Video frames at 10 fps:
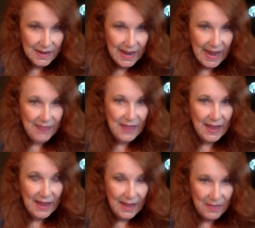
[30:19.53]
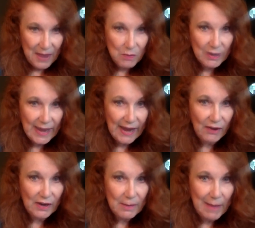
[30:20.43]
and they were
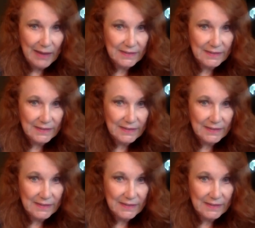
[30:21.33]
carried about